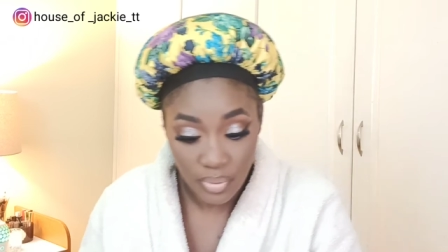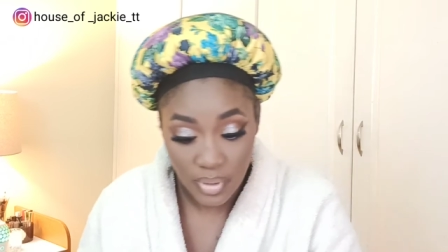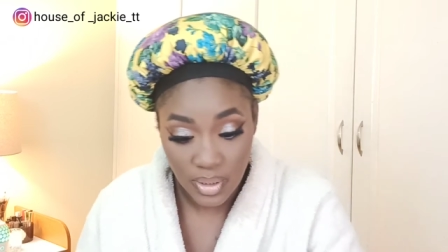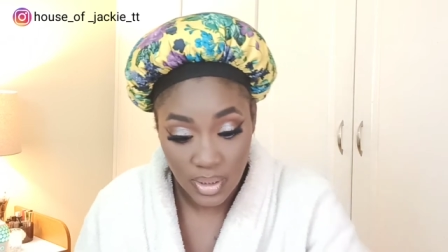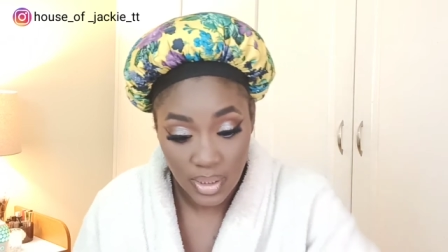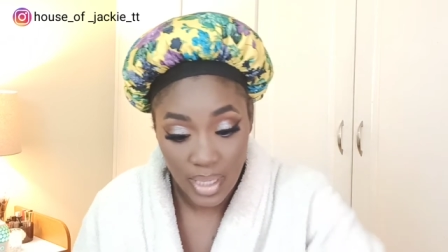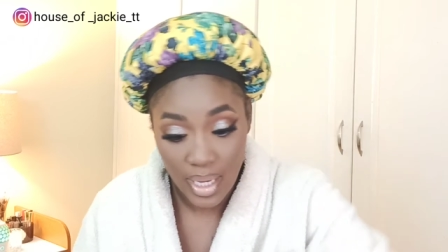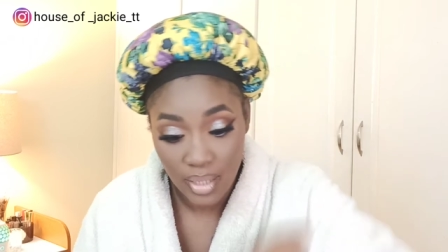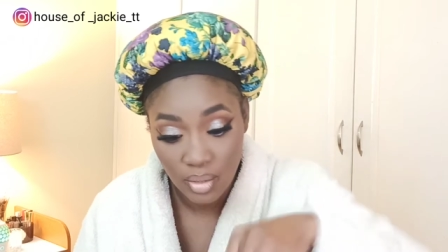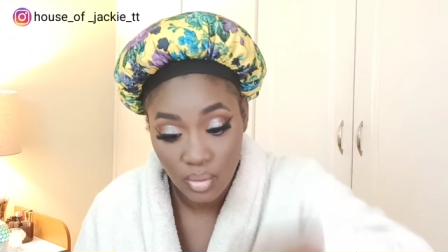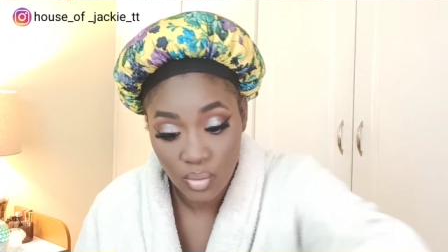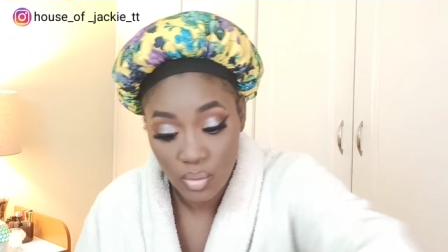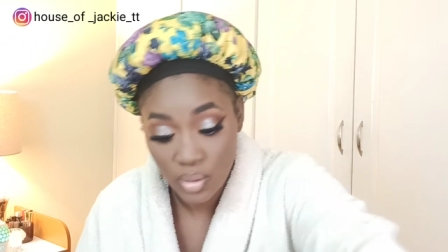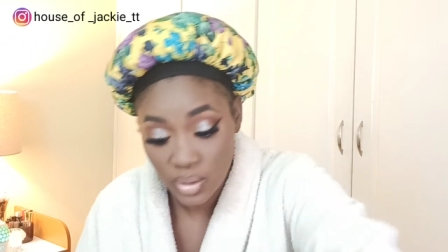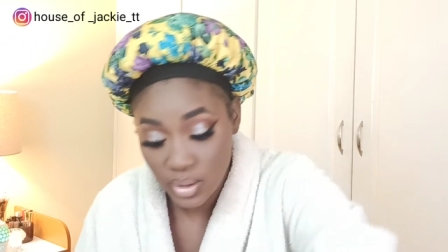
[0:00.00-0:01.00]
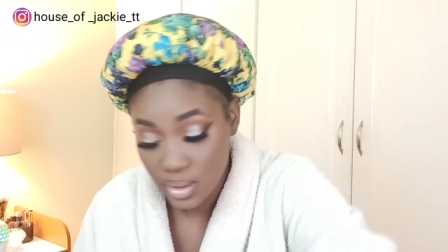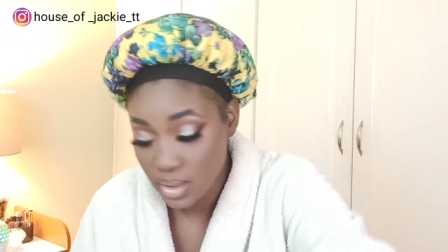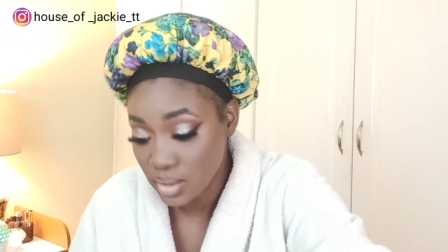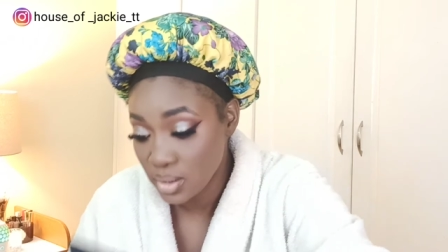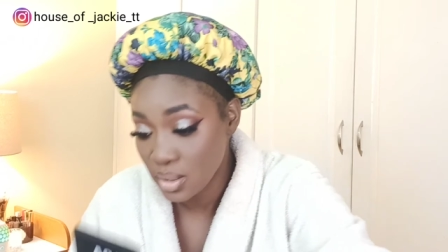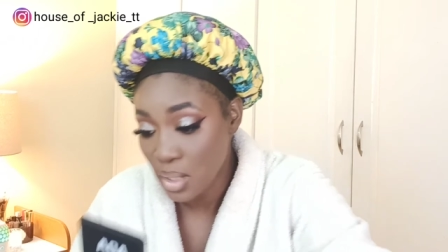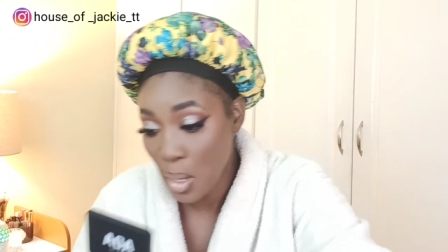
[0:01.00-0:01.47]
pretty and
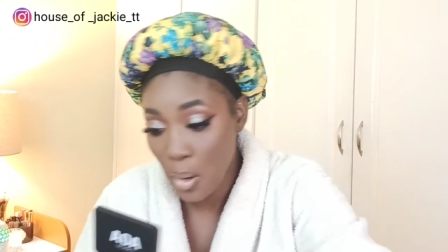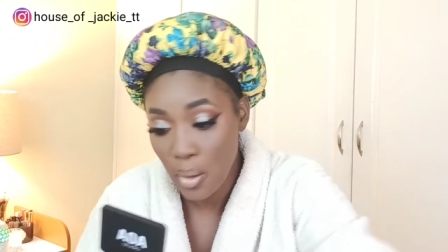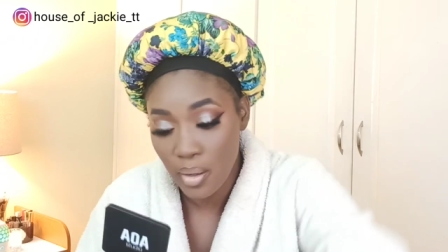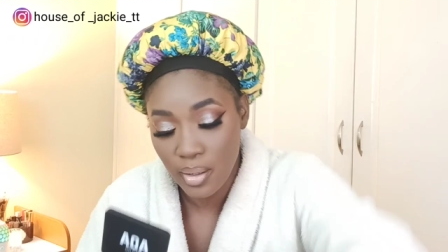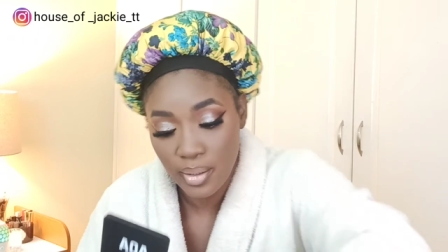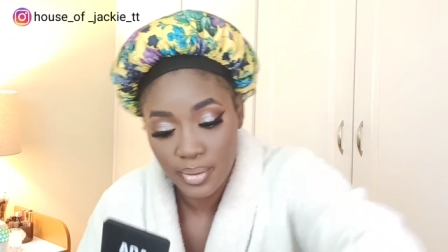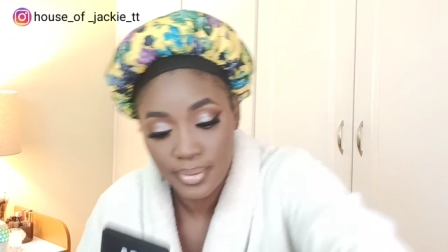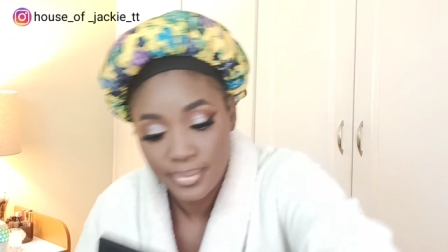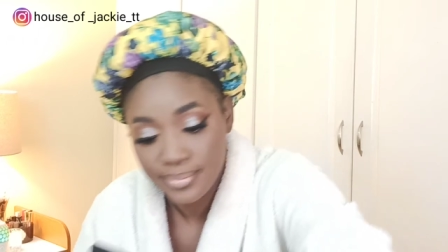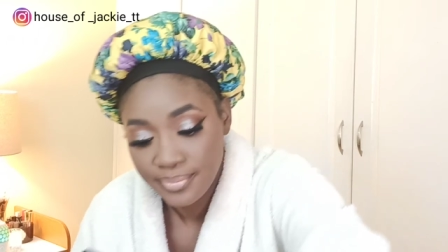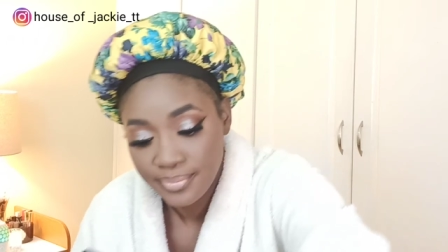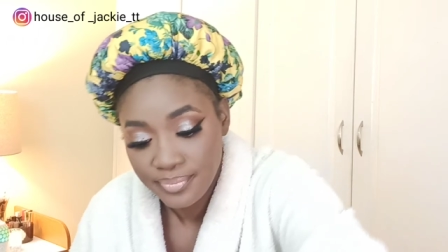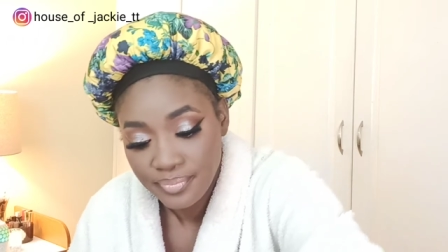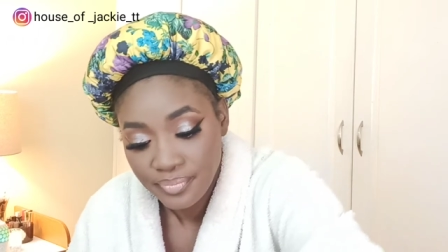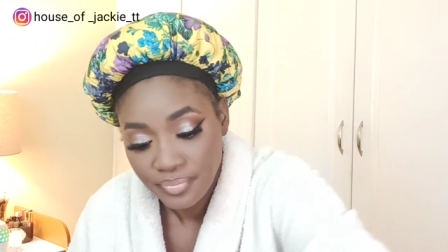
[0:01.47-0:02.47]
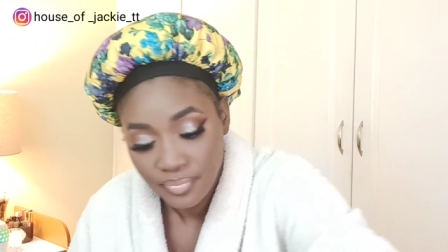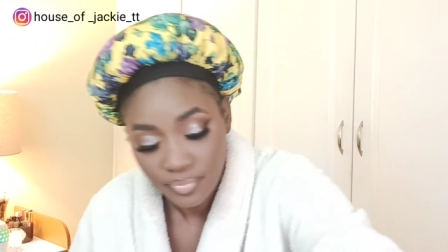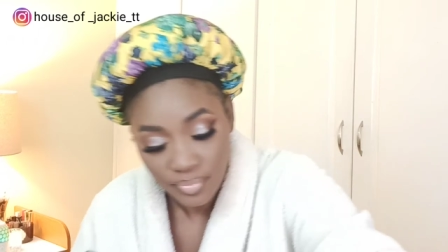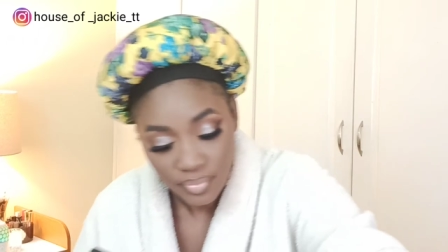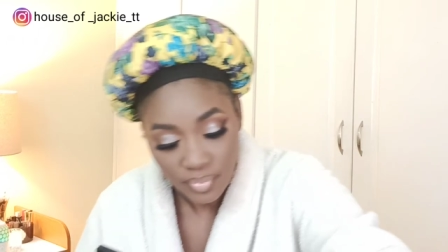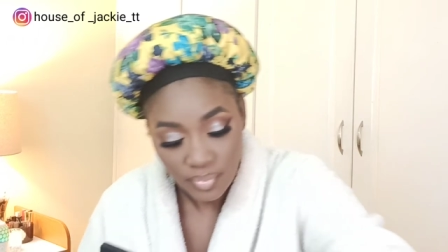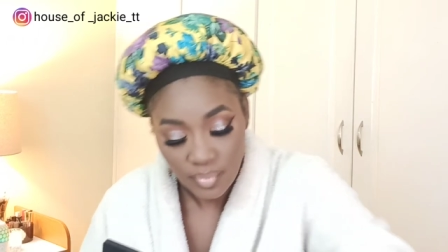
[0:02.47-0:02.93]
gorgeous. Ah.
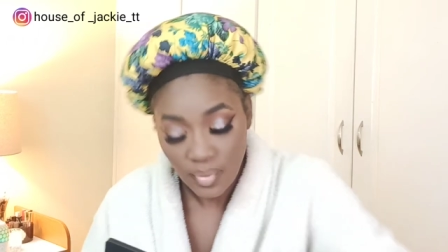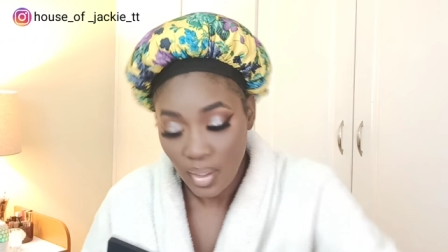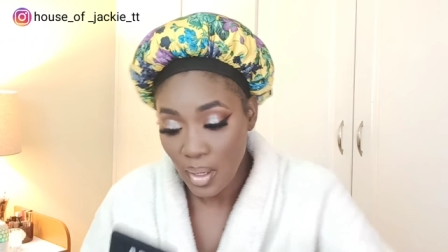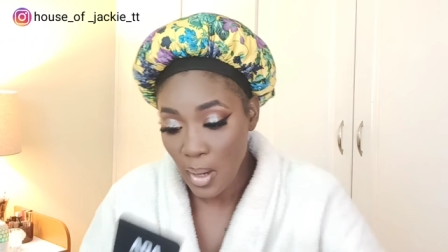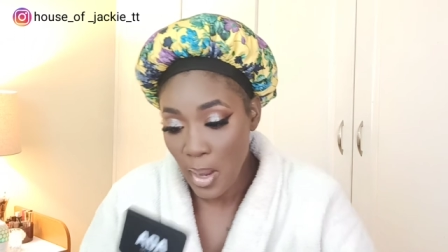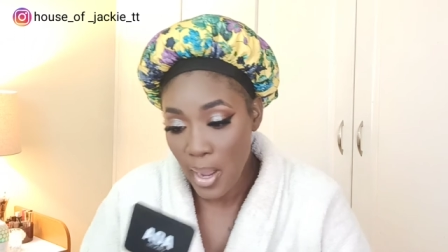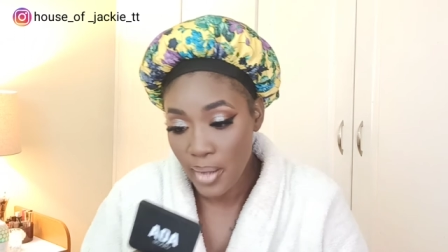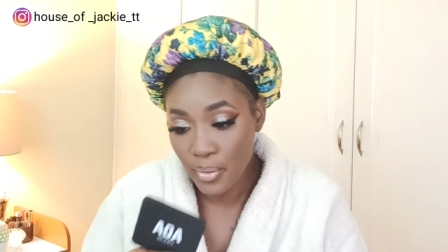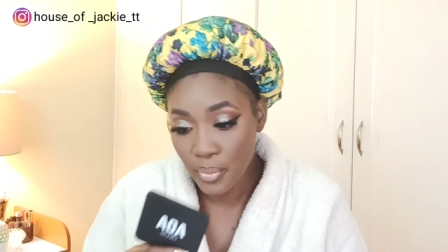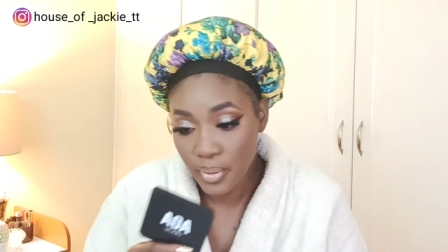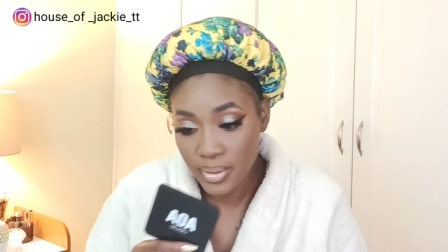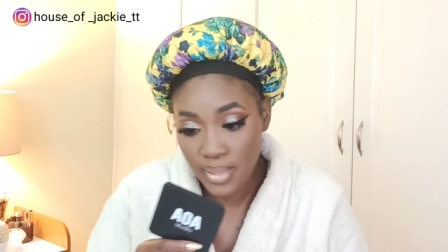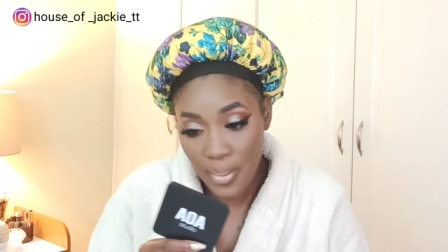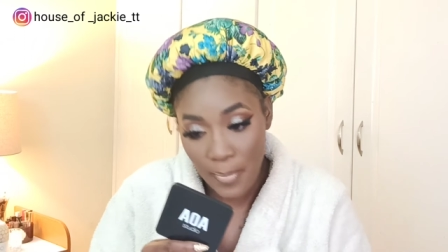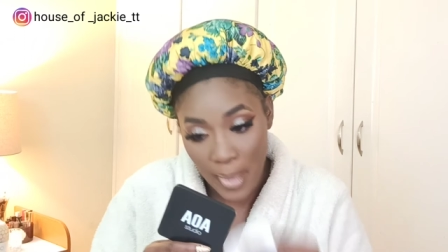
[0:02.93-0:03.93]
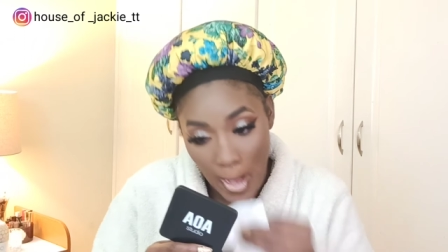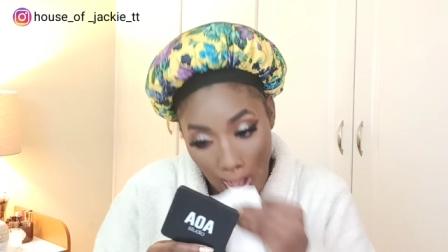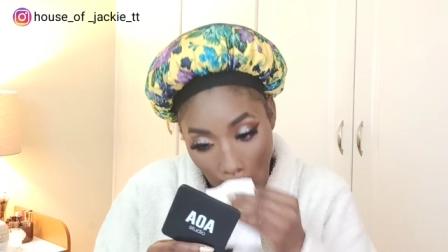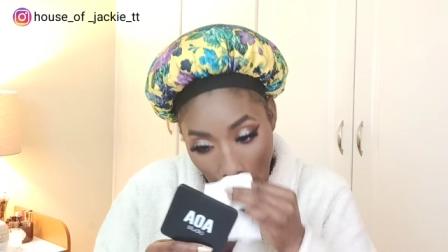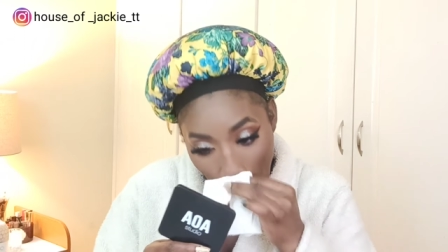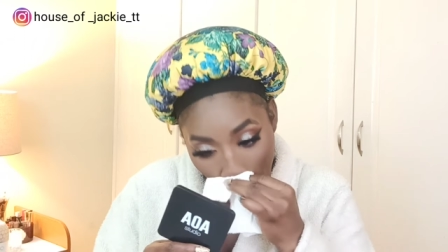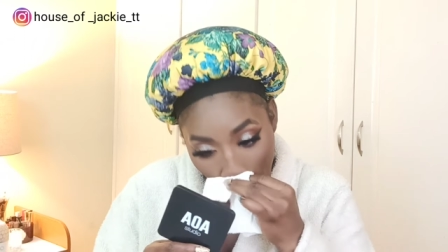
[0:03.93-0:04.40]
I know it's a me